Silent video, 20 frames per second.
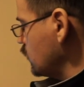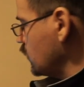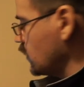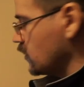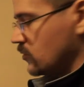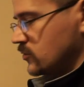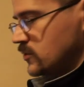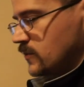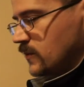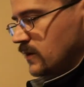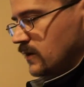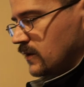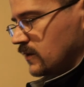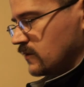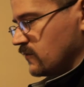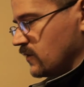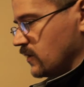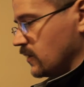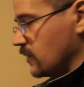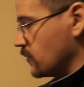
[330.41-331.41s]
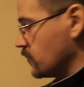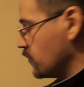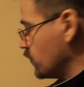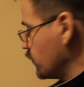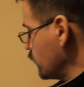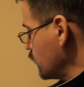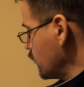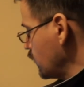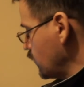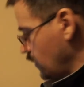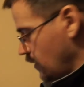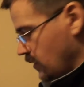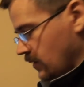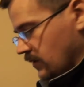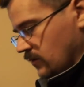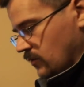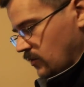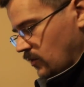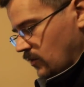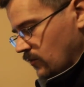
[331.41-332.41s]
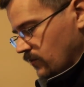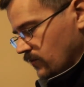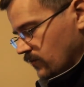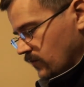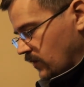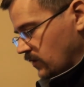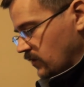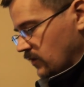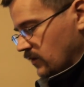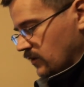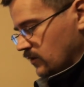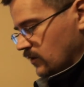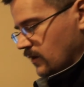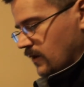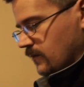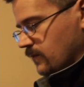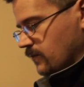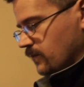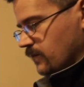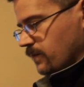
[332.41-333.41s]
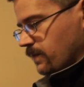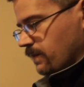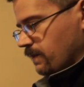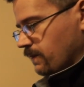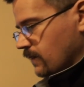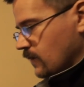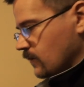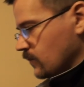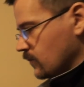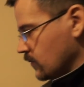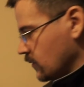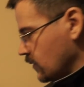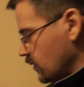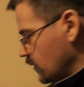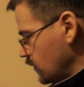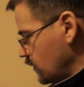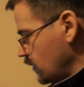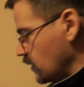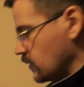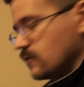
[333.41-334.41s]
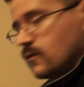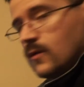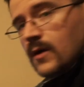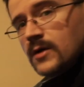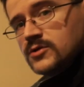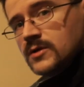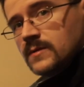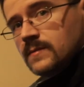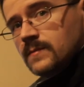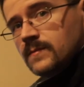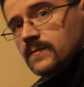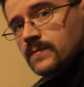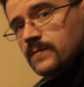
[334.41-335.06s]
next, which will be the next video. So until next time, thanks for watching.